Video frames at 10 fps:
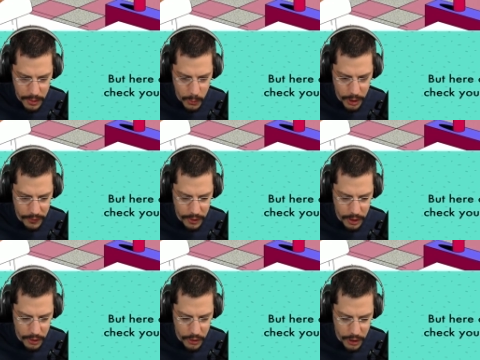What is that in
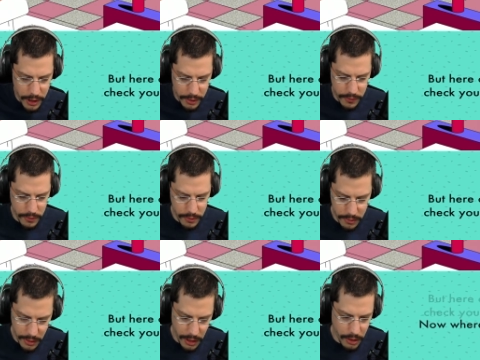a toilet?
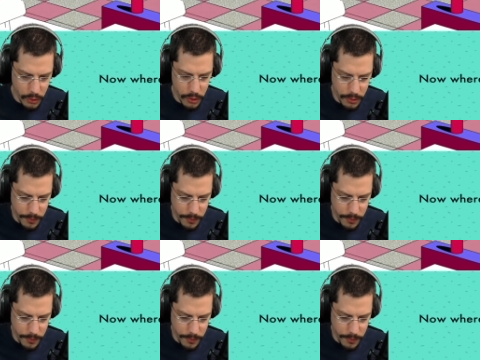Hello?